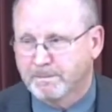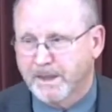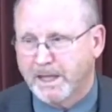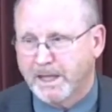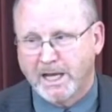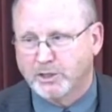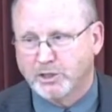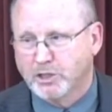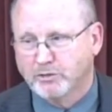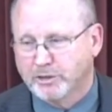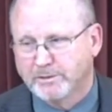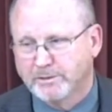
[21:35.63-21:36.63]
and not
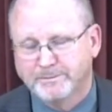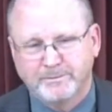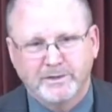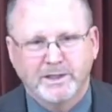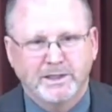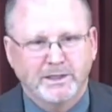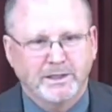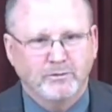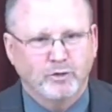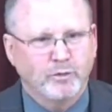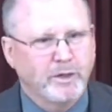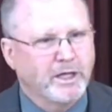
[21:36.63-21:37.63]
use it
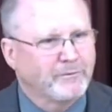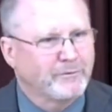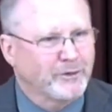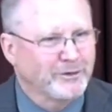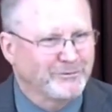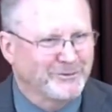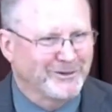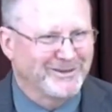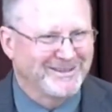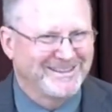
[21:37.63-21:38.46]
would be unfruitful.